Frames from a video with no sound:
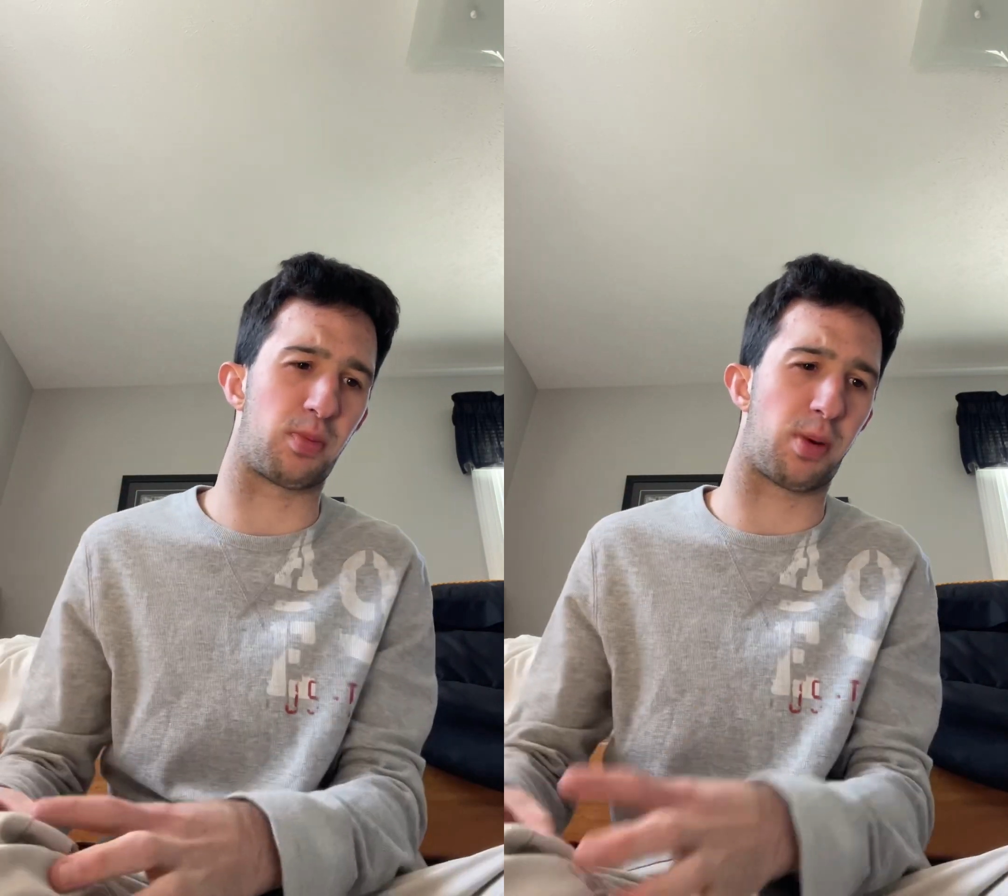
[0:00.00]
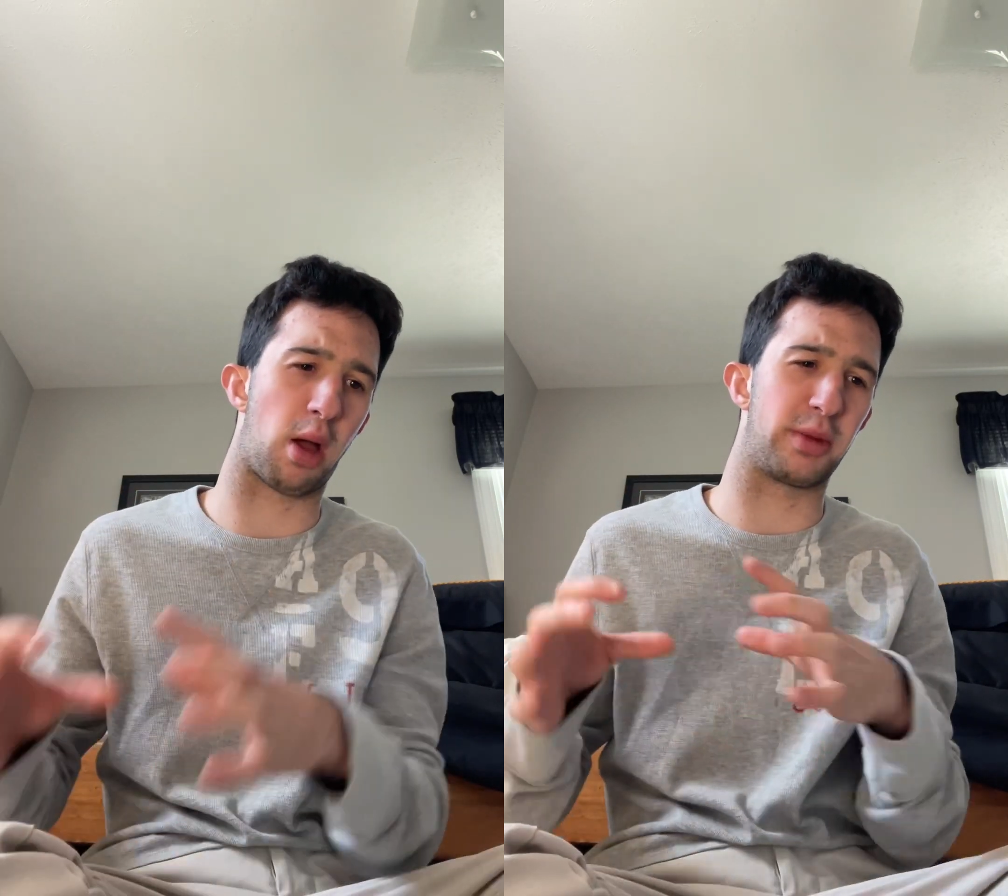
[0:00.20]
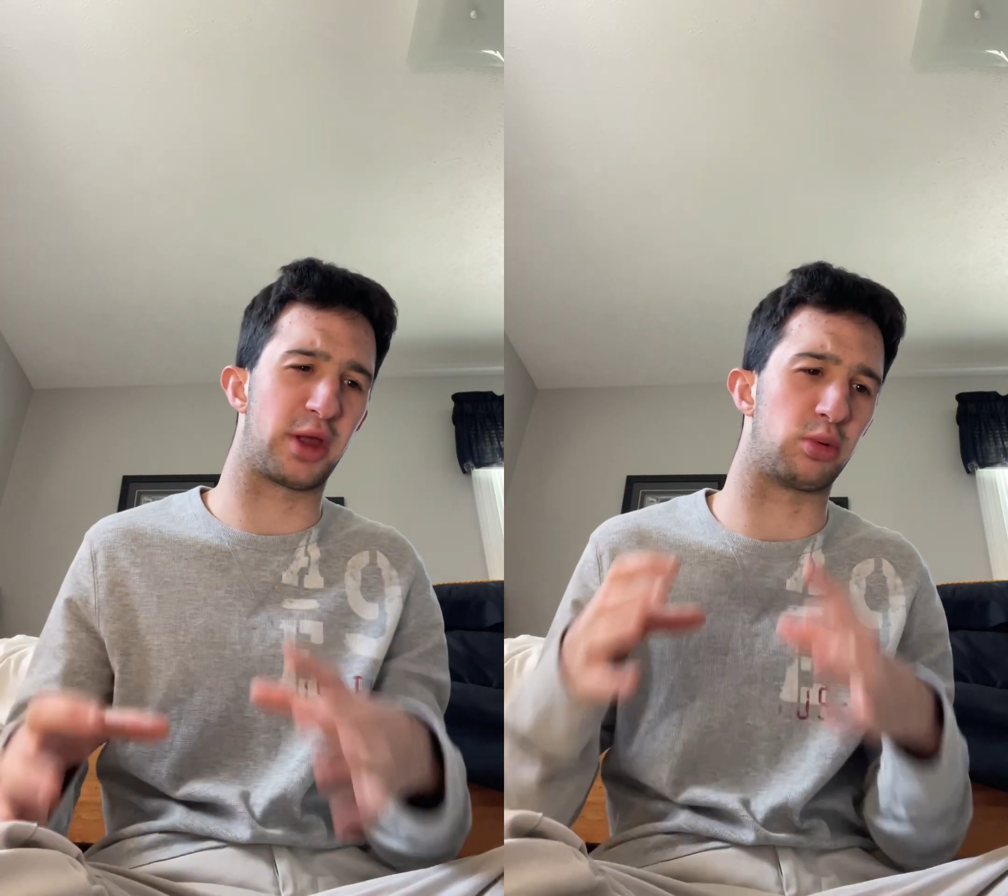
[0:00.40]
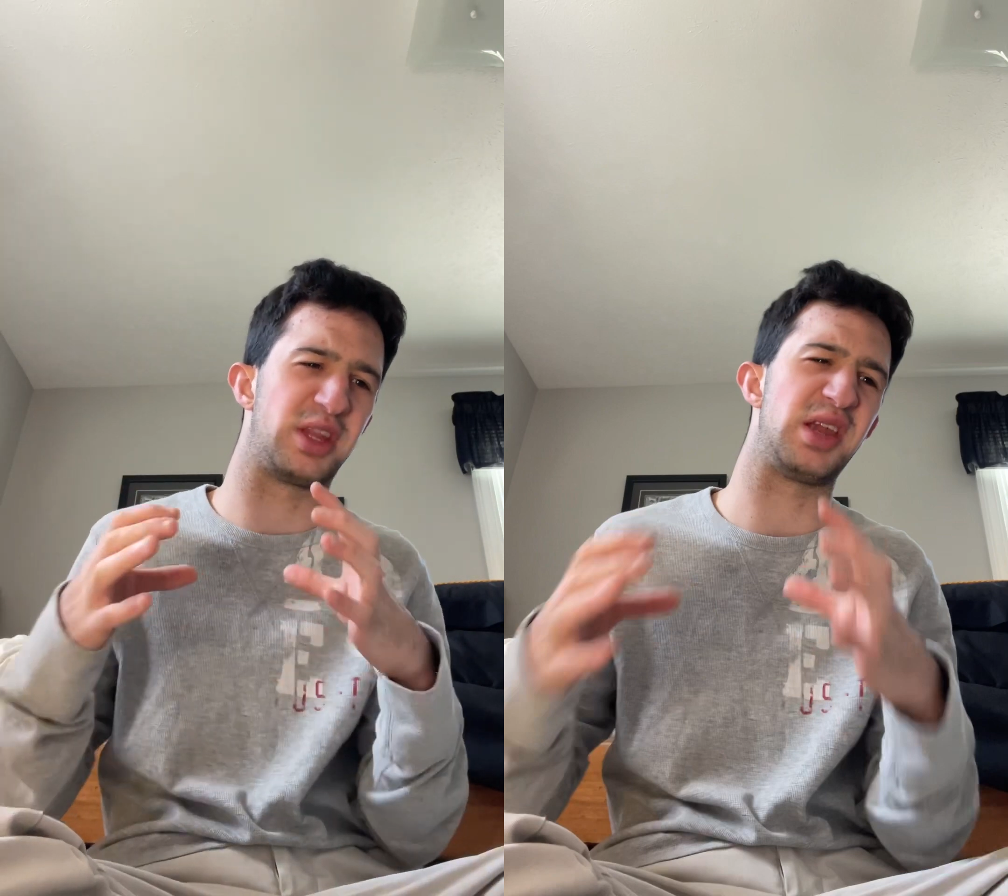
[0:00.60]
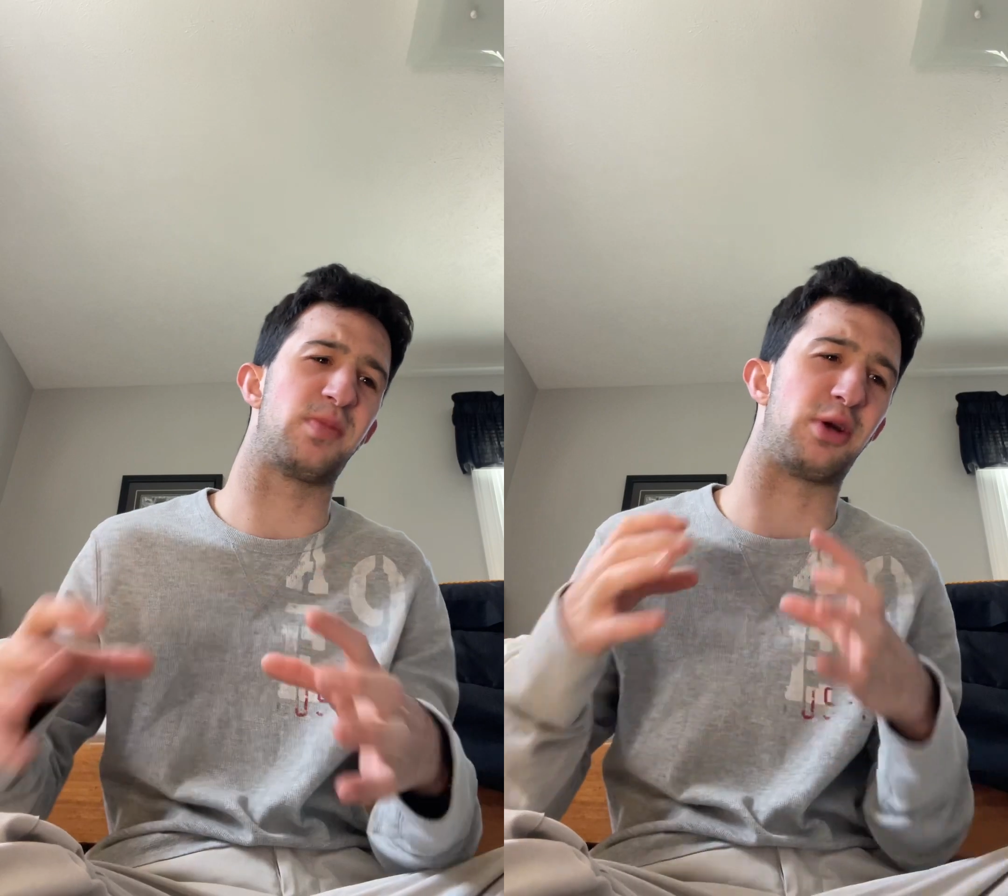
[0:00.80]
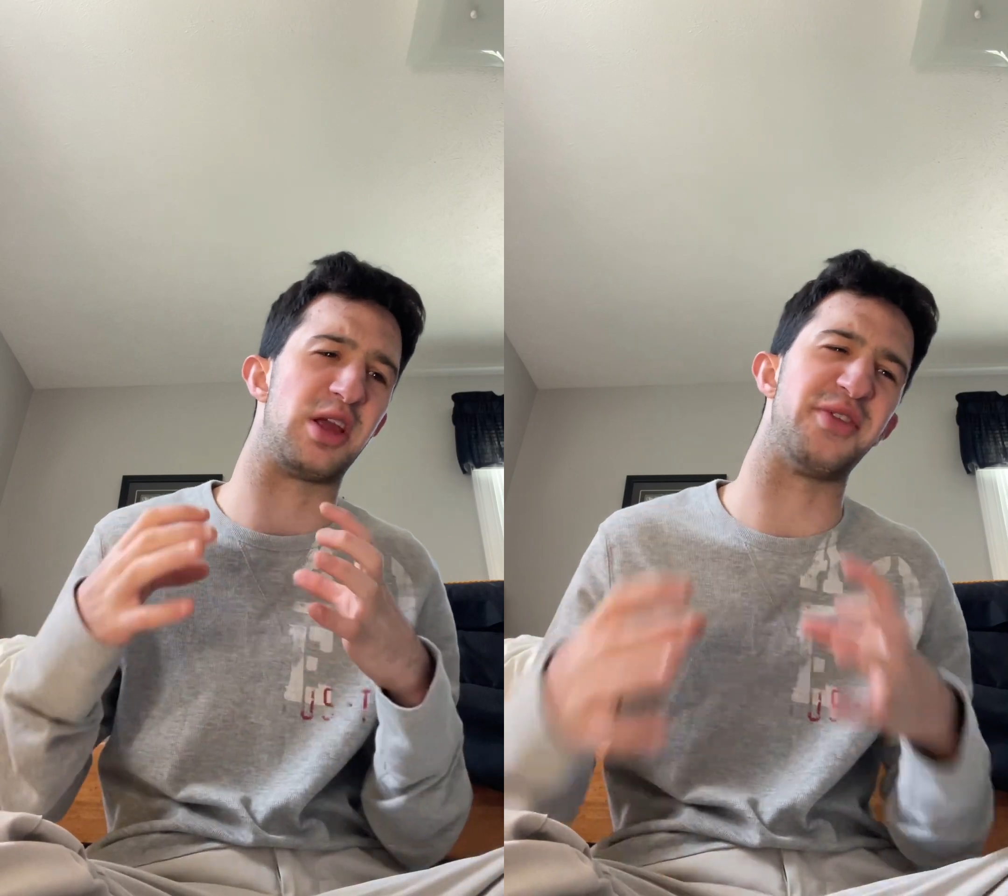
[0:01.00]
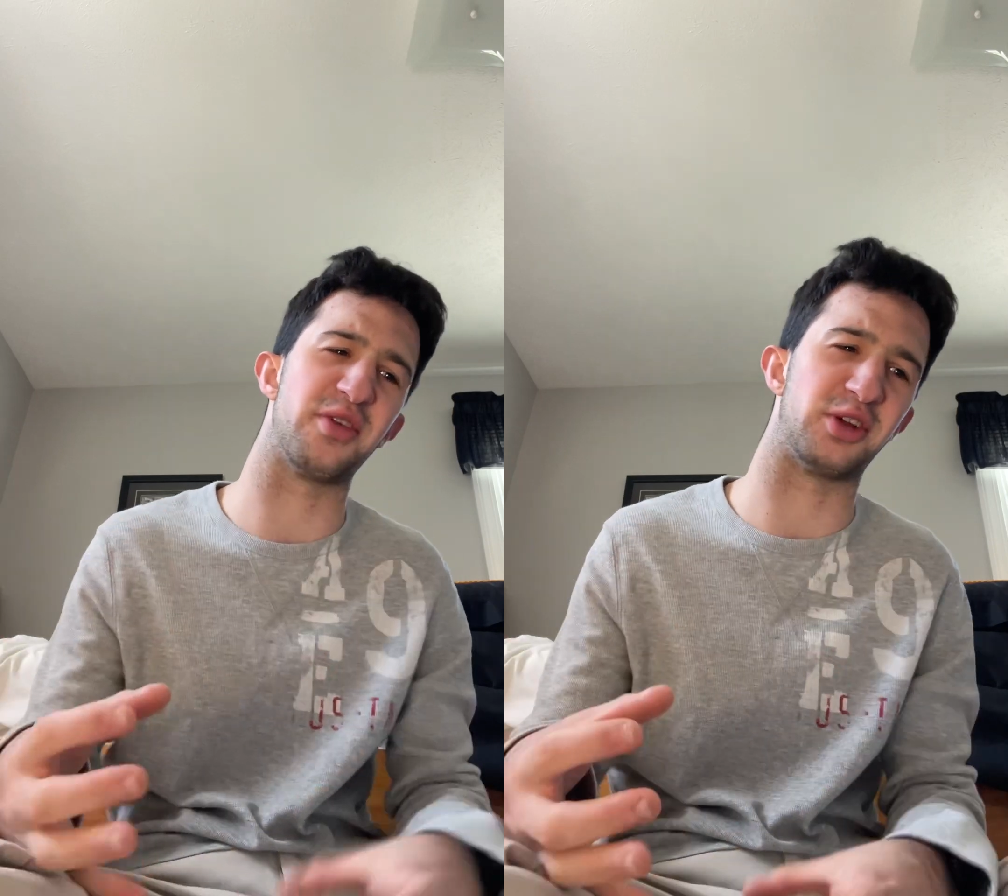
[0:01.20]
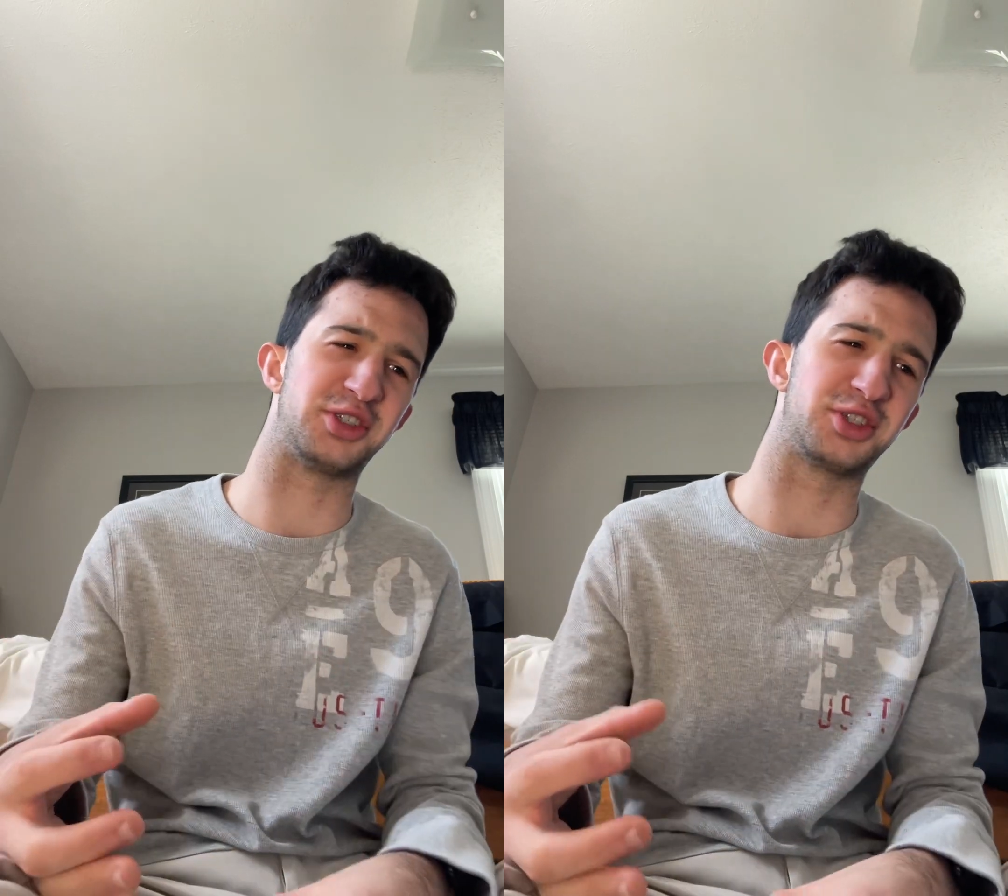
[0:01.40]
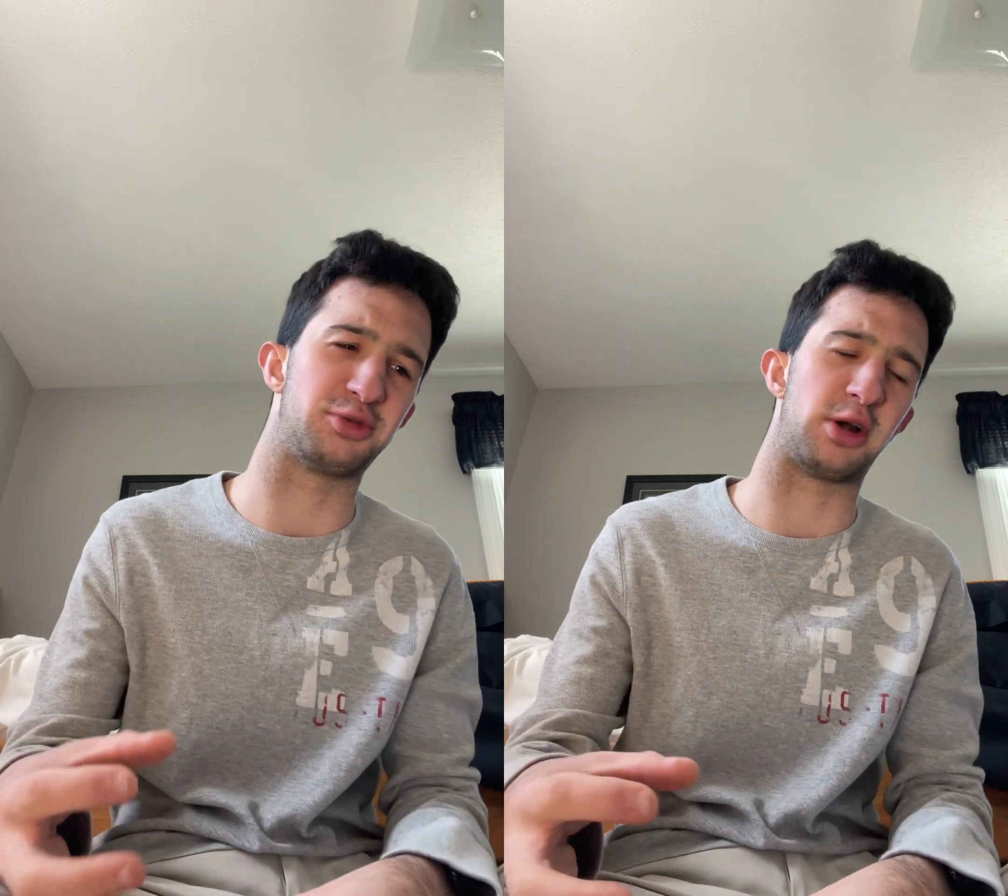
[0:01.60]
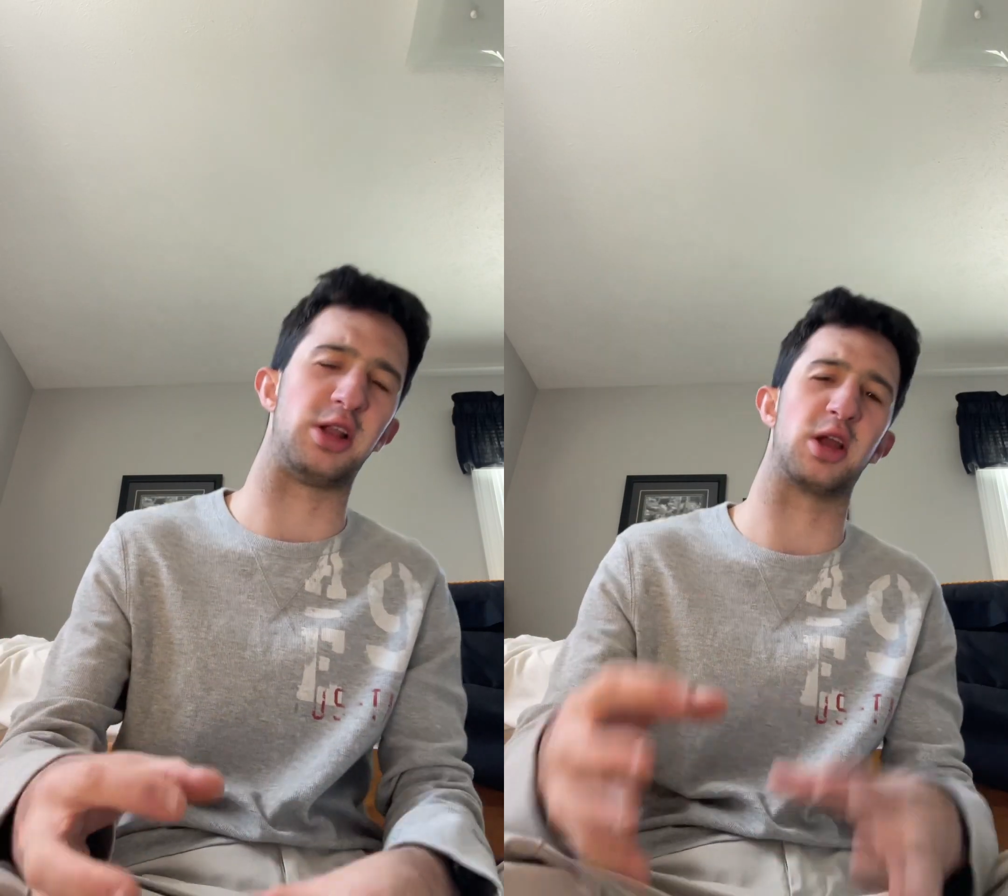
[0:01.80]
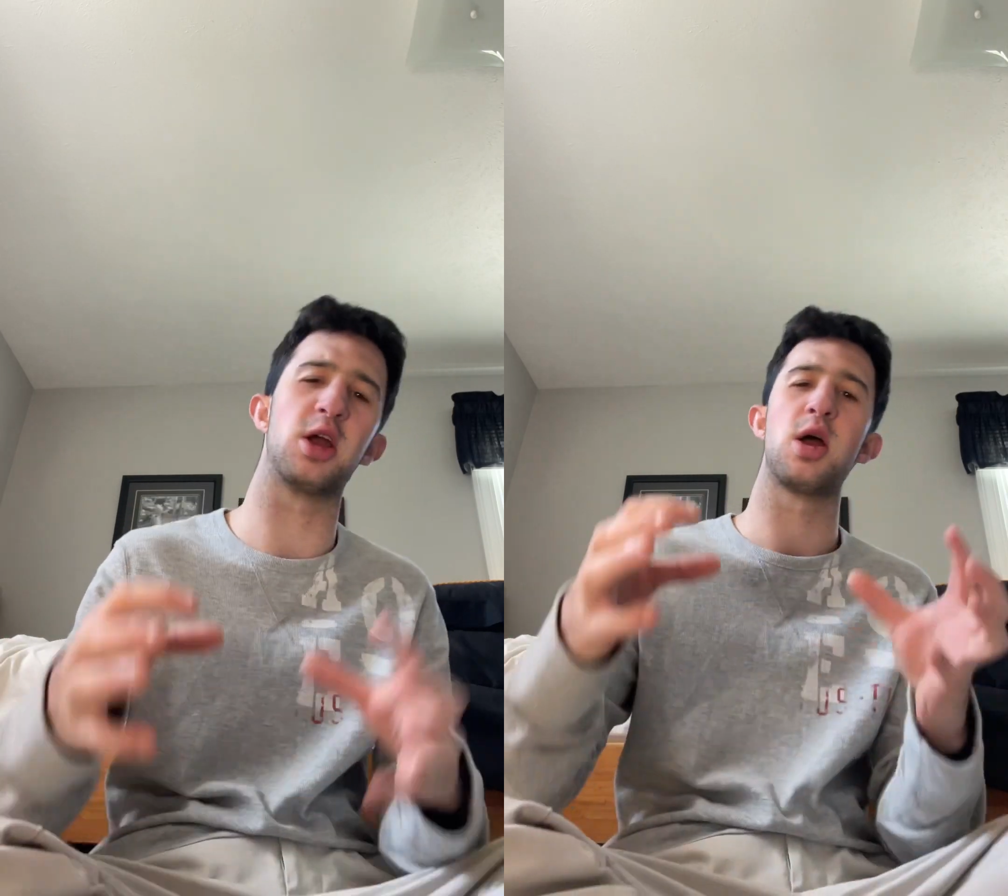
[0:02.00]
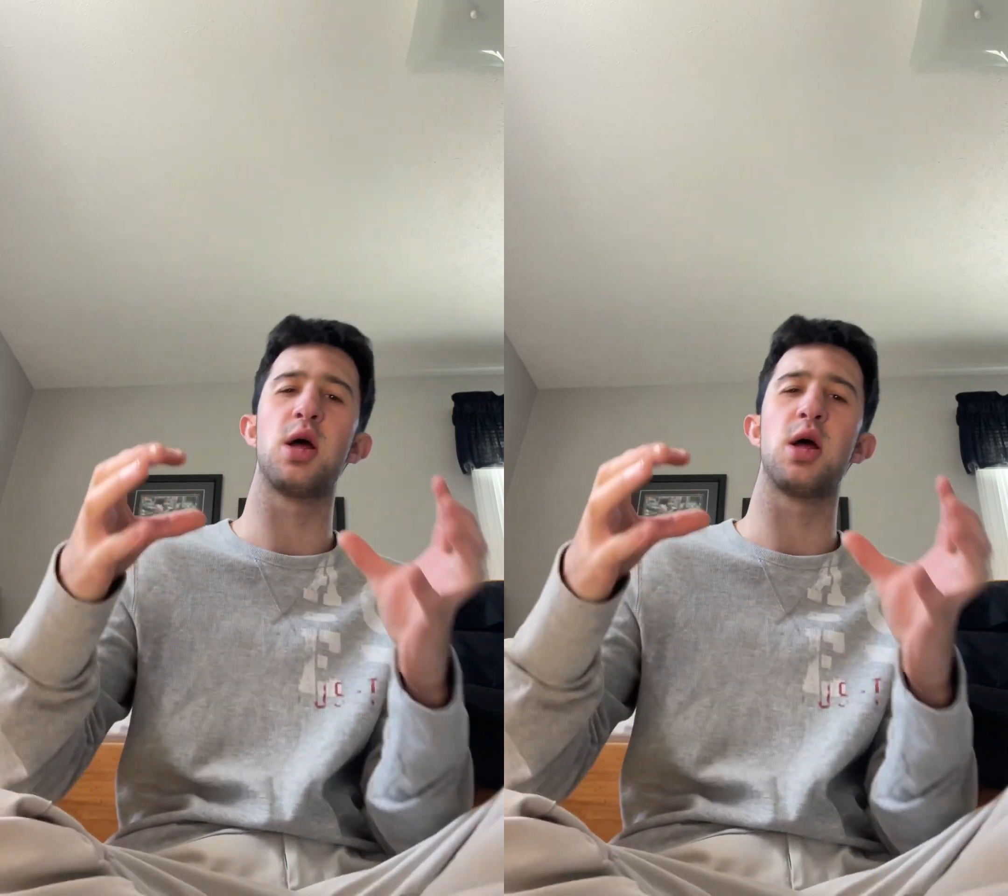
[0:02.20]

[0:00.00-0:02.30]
probably go deeper into this trade